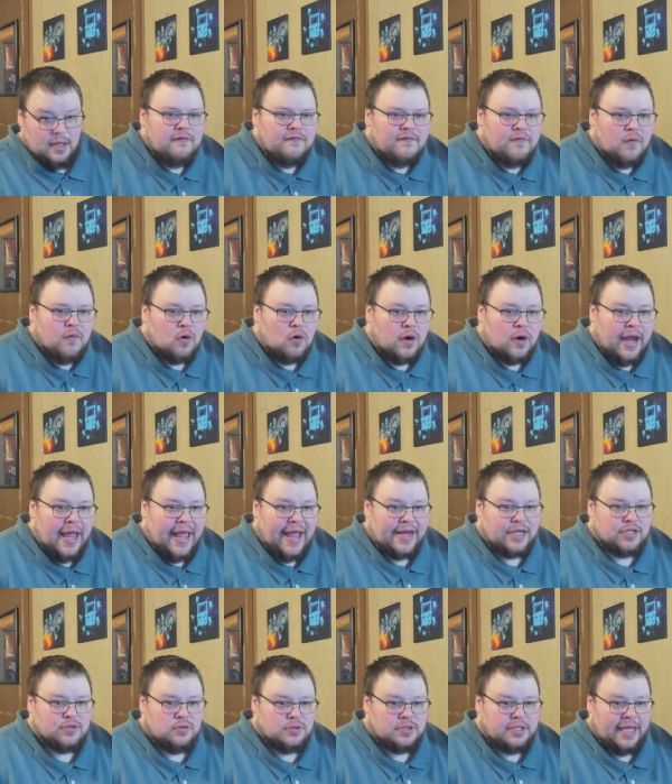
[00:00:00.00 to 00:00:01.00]
for
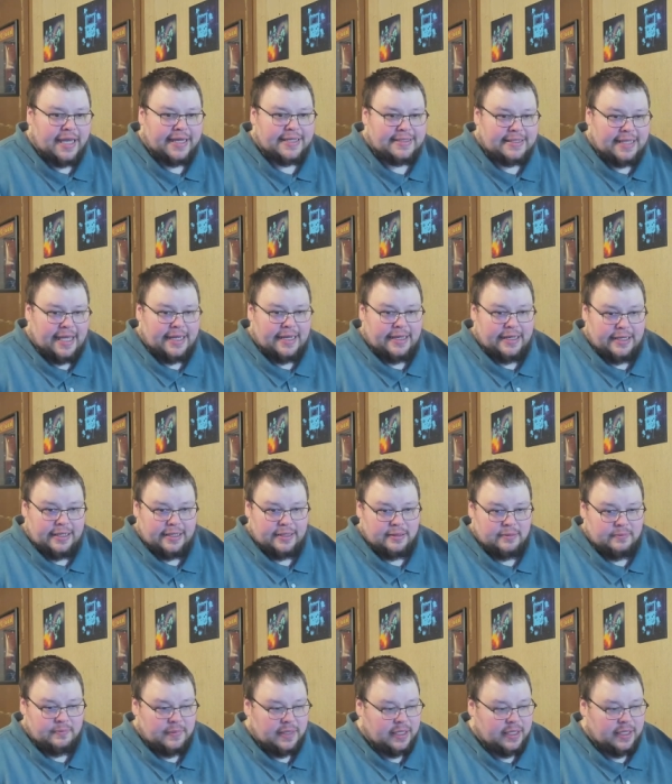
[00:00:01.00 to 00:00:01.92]
actual text editing.